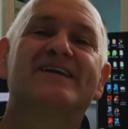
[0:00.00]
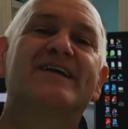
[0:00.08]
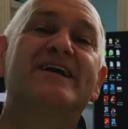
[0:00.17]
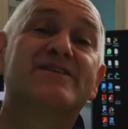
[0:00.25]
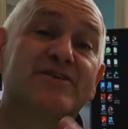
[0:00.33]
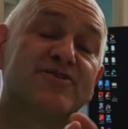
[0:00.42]

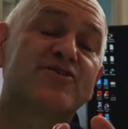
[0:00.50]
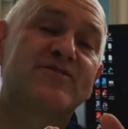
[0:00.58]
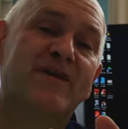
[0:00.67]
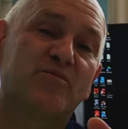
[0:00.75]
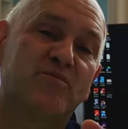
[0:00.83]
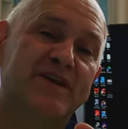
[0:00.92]
is another
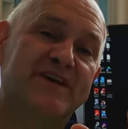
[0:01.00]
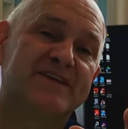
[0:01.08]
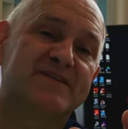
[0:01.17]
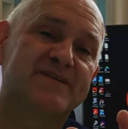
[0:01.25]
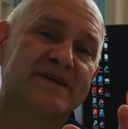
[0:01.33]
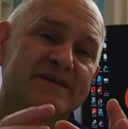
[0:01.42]
groundbreaker
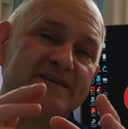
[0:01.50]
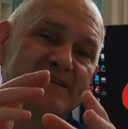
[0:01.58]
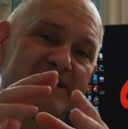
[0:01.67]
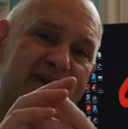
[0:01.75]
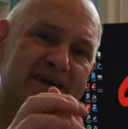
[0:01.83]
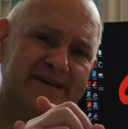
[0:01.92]
to me.
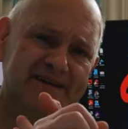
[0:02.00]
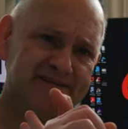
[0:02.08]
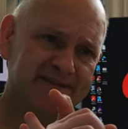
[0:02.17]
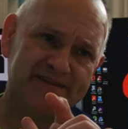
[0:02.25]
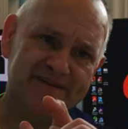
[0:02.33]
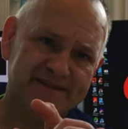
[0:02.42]
I didn't
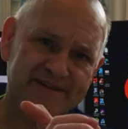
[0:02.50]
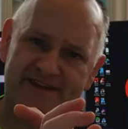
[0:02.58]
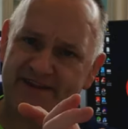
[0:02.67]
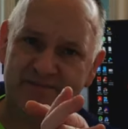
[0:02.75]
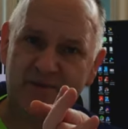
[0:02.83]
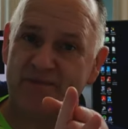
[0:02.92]
think the
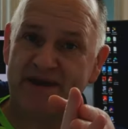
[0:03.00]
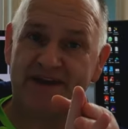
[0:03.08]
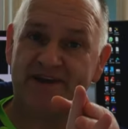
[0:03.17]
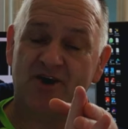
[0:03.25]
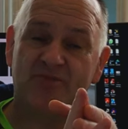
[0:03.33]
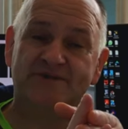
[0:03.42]
system would be any
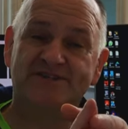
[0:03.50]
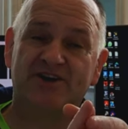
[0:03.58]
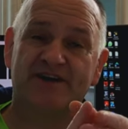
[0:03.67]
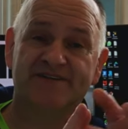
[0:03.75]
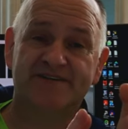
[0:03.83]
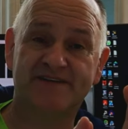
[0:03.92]
cop at all
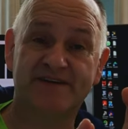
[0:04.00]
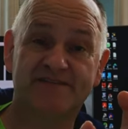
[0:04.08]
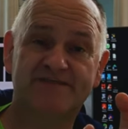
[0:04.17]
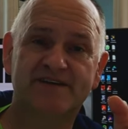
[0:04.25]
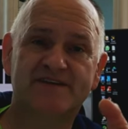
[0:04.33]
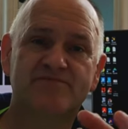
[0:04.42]
after seeing the
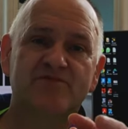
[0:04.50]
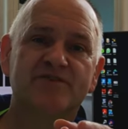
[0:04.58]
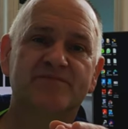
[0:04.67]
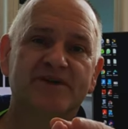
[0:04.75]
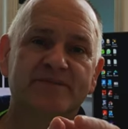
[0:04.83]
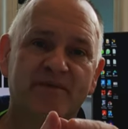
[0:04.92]
first
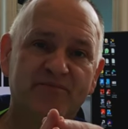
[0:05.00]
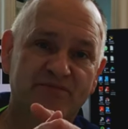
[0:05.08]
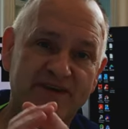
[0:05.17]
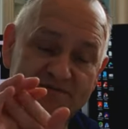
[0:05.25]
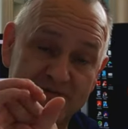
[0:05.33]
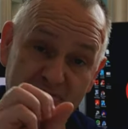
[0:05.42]
one, but I'm
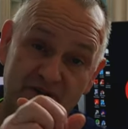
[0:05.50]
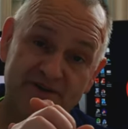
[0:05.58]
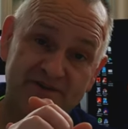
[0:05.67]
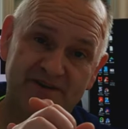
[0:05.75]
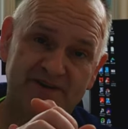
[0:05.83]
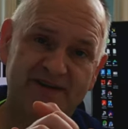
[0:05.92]
impressed with what I
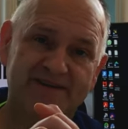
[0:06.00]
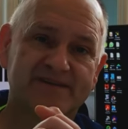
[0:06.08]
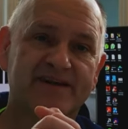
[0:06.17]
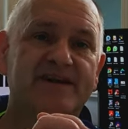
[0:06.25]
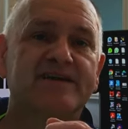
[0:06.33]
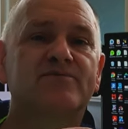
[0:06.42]
saw last
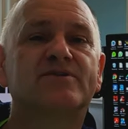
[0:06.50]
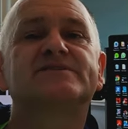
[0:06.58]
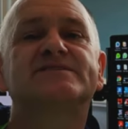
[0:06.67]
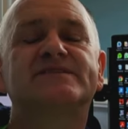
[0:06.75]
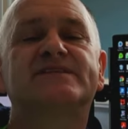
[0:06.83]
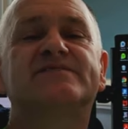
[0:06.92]
night
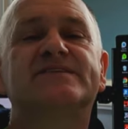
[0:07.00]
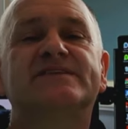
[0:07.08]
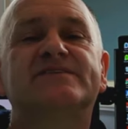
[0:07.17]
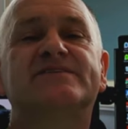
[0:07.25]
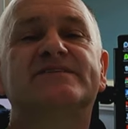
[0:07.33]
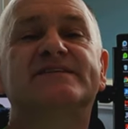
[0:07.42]
watching this
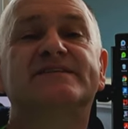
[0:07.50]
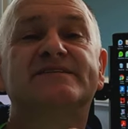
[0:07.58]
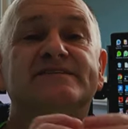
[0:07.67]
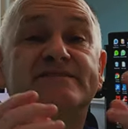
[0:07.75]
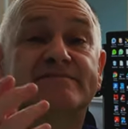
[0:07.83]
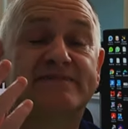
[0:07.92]
video.
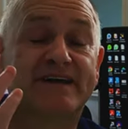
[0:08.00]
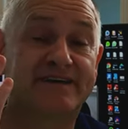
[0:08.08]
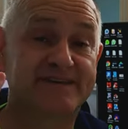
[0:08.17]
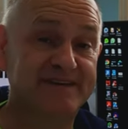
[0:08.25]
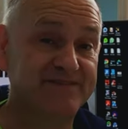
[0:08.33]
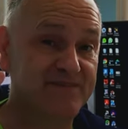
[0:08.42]
Like
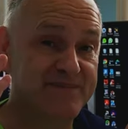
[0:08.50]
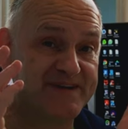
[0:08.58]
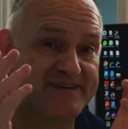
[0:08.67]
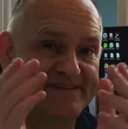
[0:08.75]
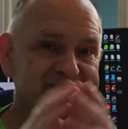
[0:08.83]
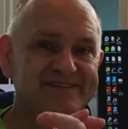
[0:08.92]
I say, for
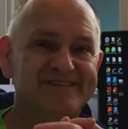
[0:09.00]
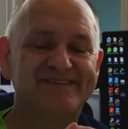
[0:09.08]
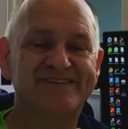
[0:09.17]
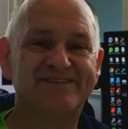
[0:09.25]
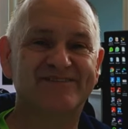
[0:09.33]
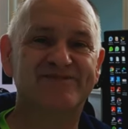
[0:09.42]
me,
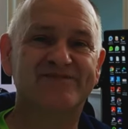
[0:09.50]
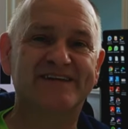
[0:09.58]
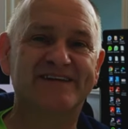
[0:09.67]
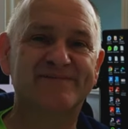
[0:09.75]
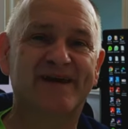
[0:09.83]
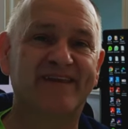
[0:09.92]
it doesn't
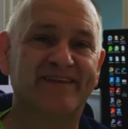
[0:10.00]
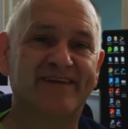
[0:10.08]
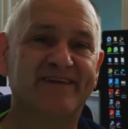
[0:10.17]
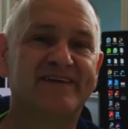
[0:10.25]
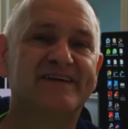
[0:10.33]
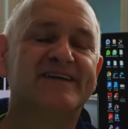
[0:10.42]
really matter.
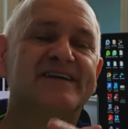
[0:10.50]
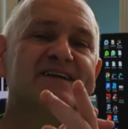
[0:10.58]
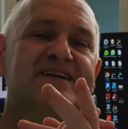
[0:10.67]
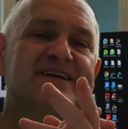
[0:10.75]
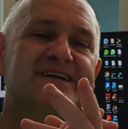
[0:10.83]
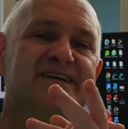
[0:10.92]

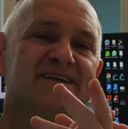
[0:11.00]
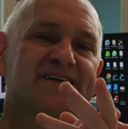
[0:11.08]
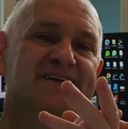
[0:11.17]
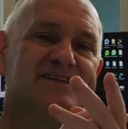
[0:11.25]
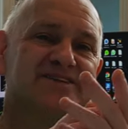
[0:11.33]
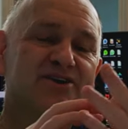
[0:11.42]

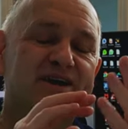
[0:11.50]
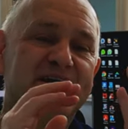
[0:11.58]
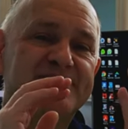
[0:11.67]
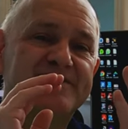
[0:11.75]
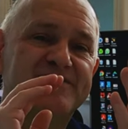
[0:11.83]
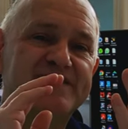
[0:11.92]
So
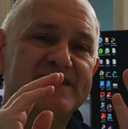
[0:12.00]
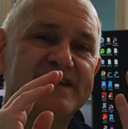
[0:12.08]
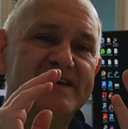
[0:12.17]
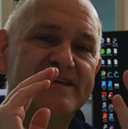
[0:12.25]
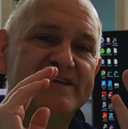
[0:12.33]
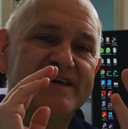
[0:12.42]
as you've
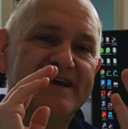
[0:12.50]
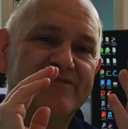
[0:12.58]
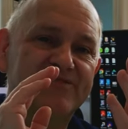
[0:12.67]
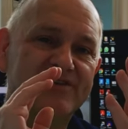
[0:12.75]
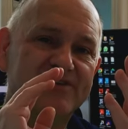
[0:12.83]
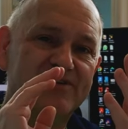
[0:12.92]
seen, I've
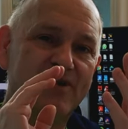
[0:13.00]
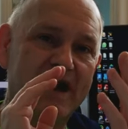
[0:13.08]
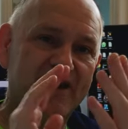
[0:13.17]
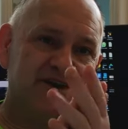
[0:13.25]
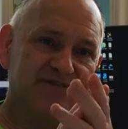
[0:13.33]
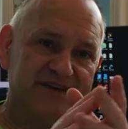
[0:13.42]
got quite a lot of